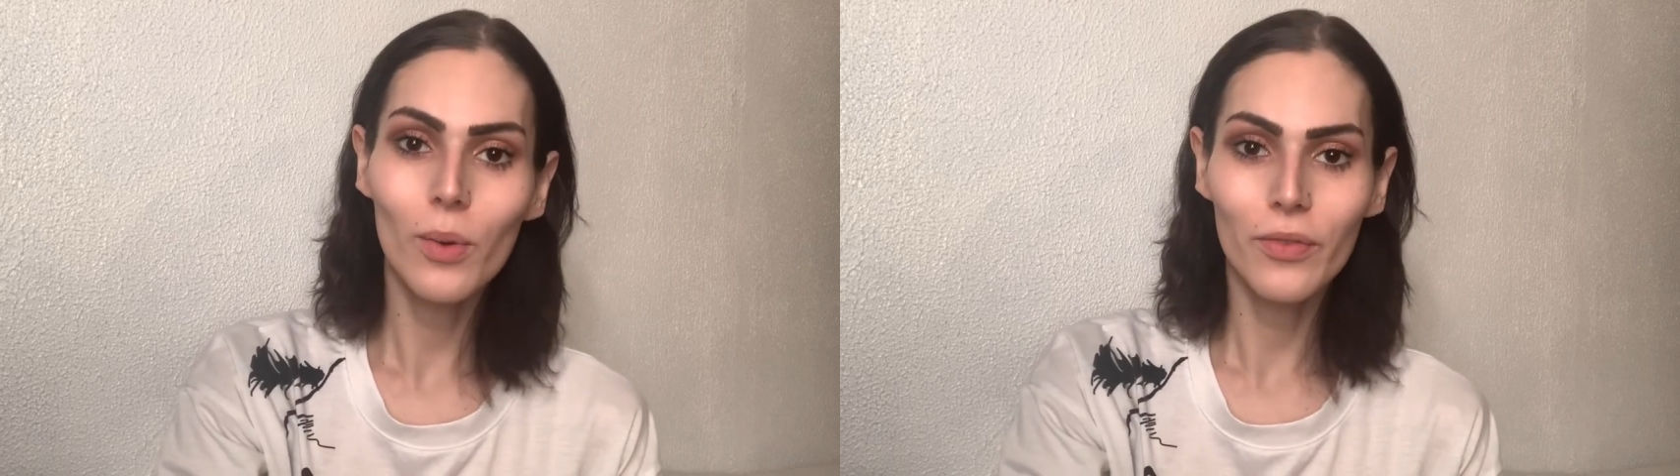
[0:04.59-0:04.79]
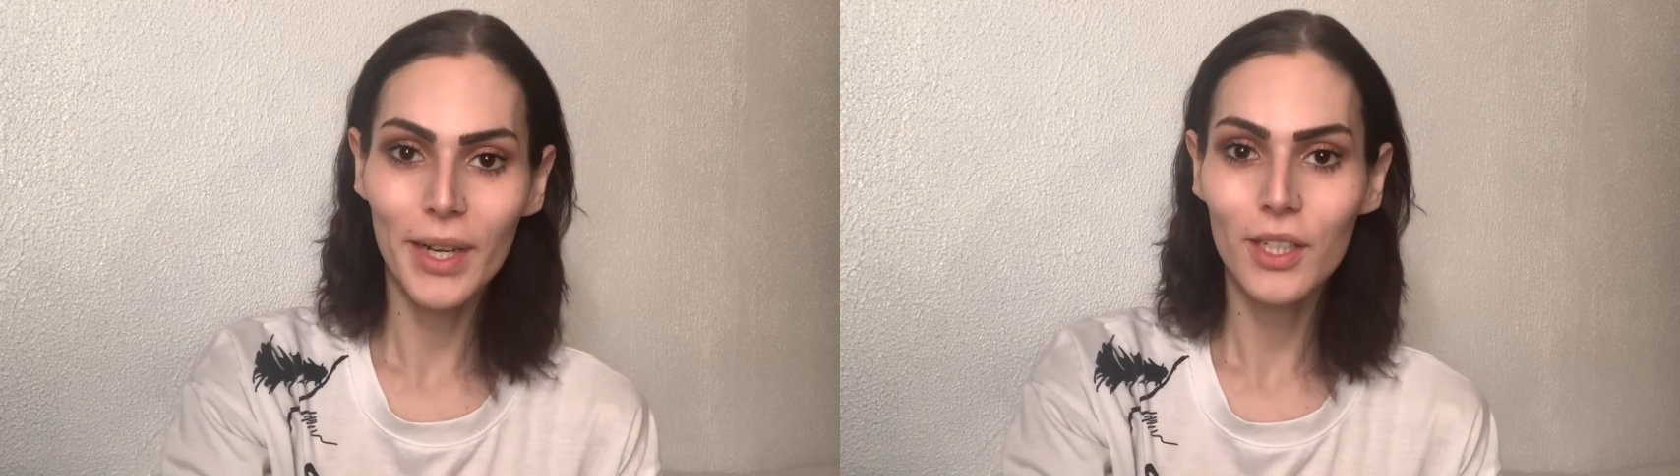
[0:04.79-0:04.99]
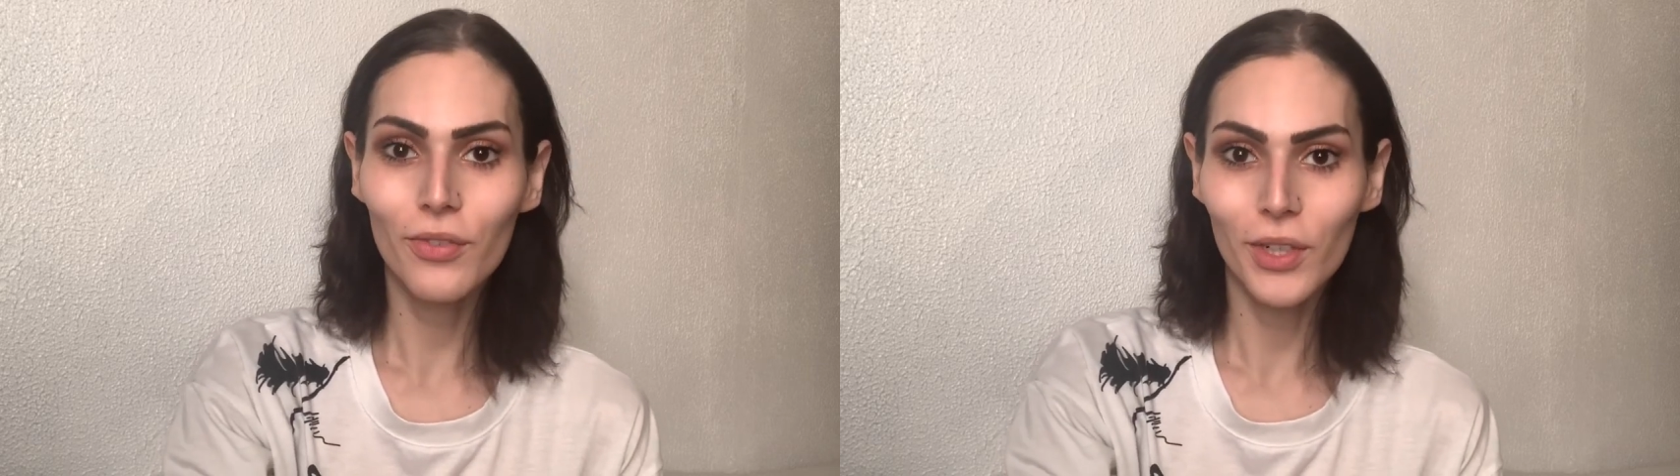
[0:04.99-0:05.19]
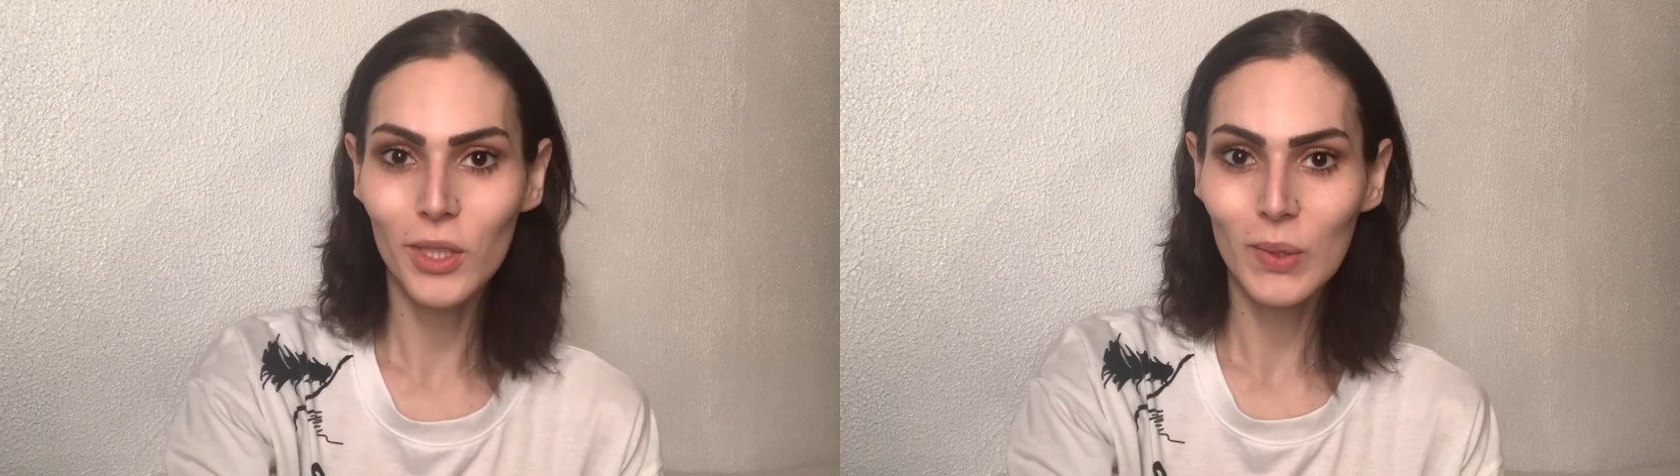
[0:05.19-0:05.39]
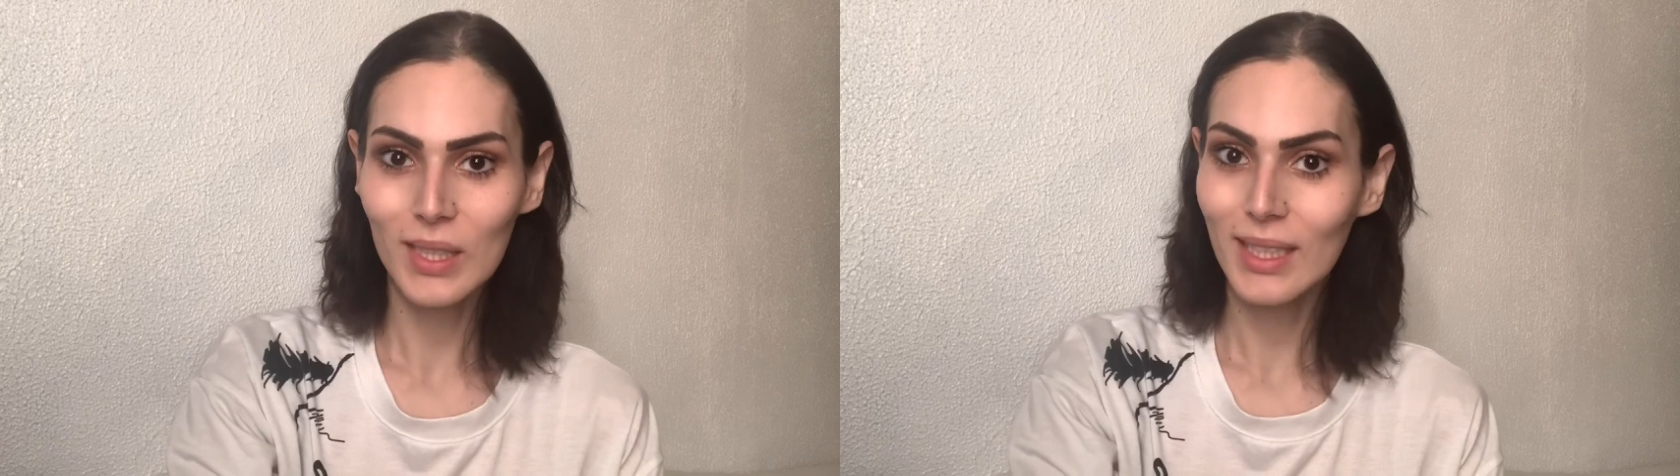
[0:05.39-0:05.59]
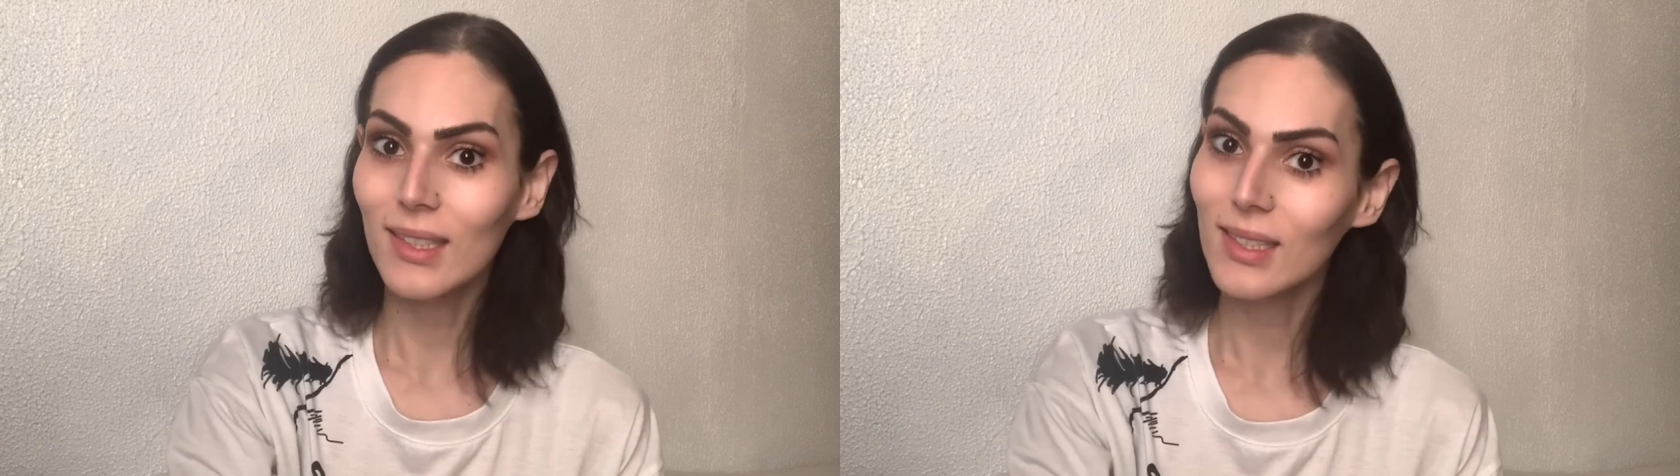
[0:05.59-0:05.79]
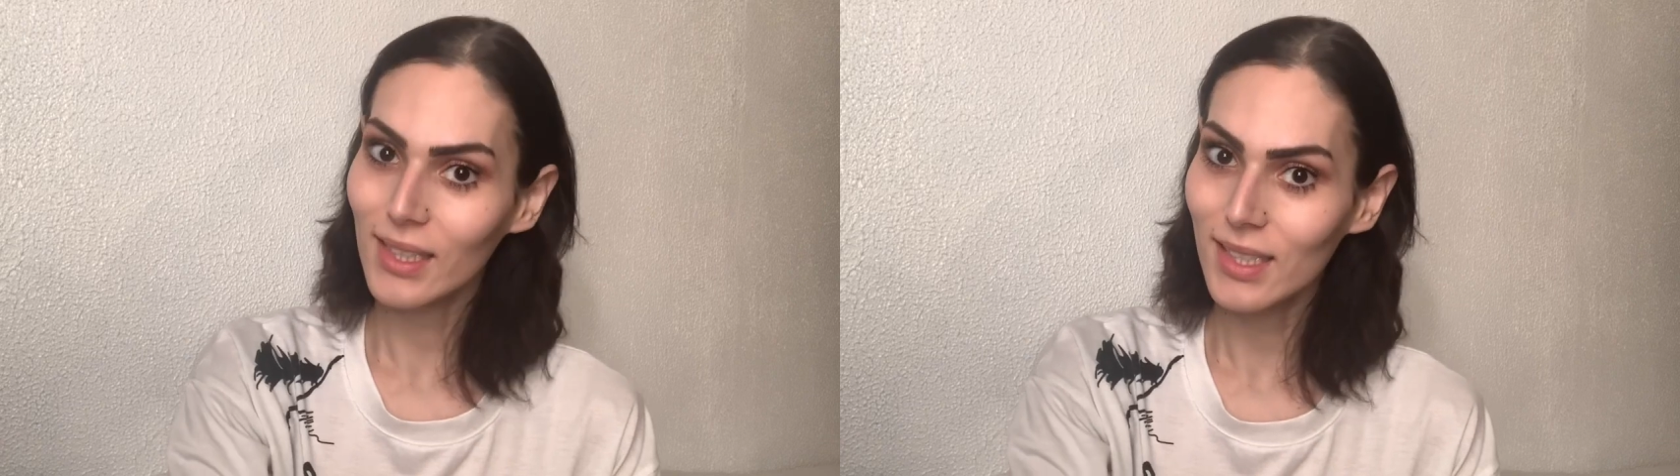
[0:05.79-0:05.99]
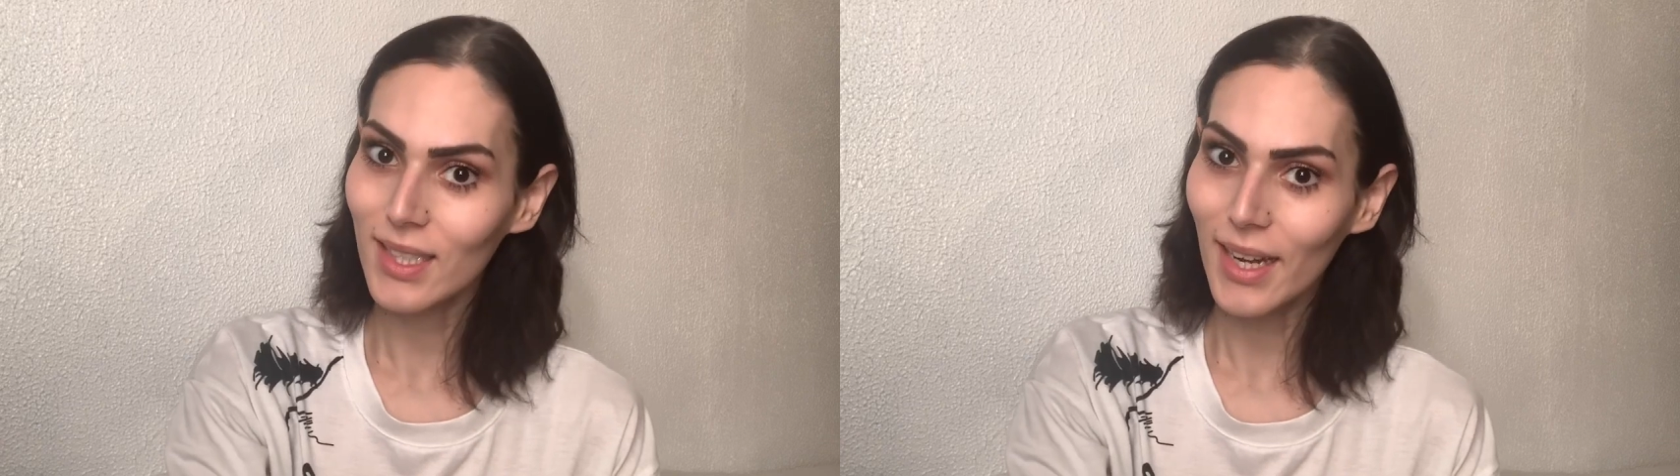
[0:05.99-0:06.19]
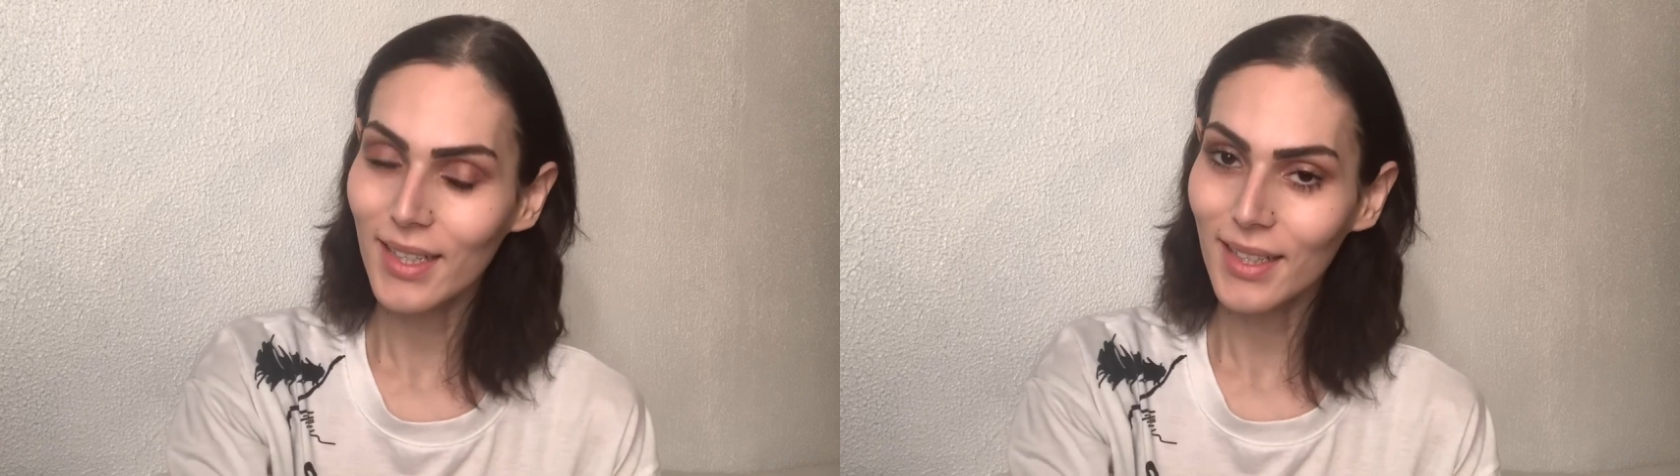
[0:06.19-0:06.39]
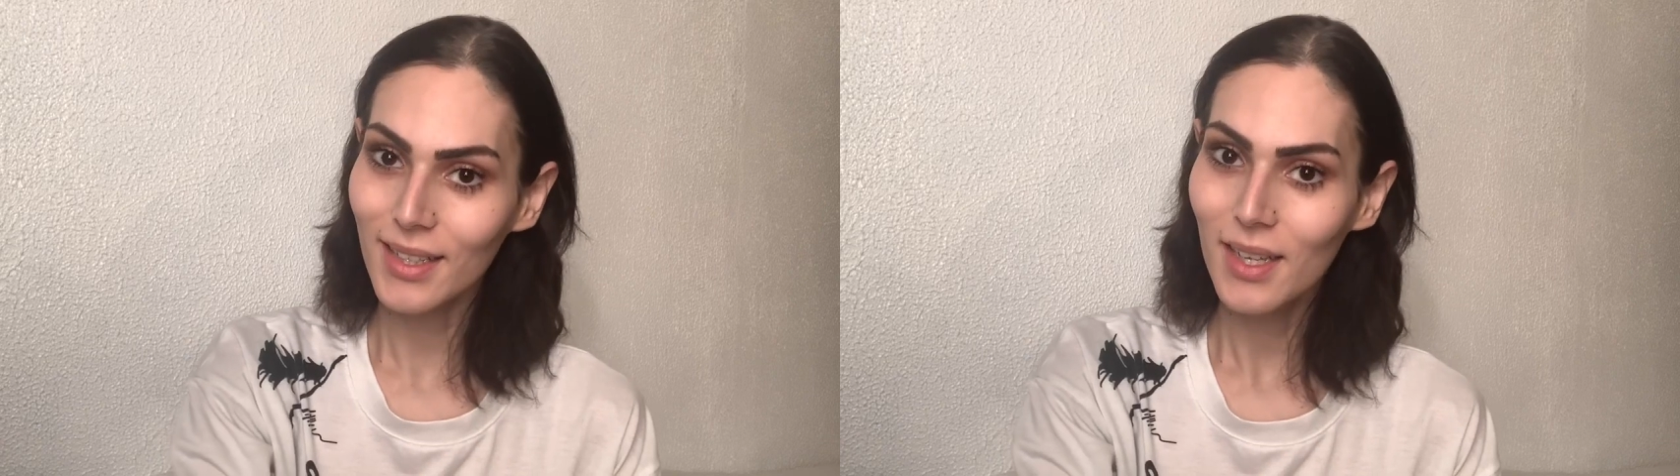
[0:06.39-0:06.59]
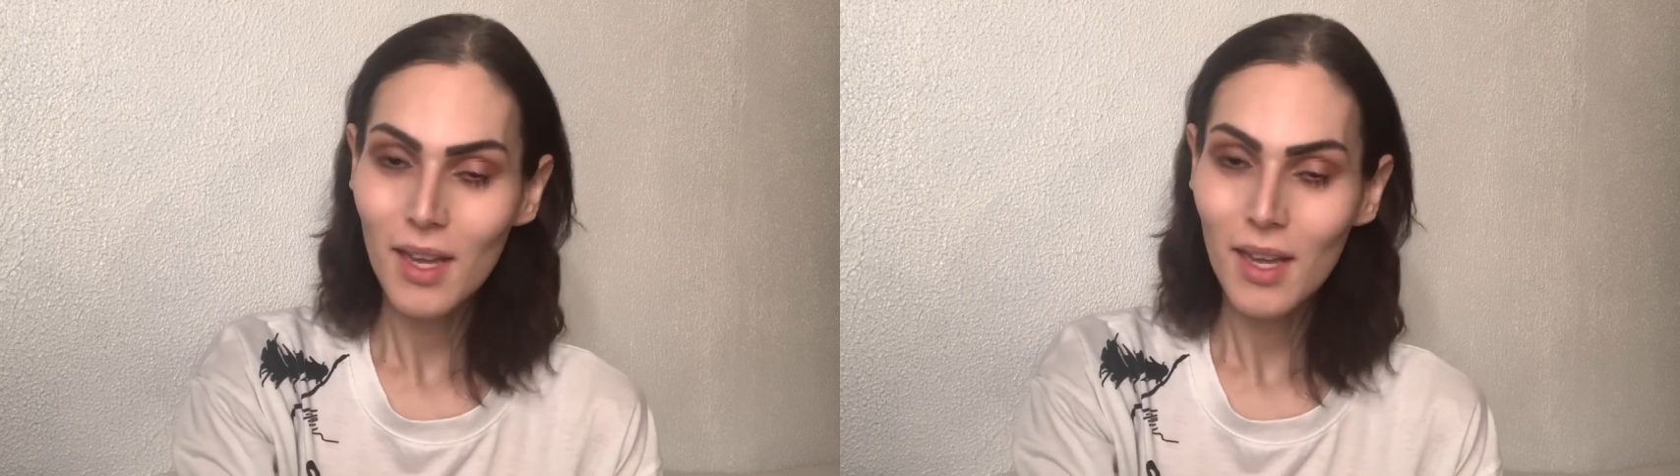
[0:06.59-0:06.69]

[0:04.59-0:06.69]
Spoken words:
radio frequency skin tightening.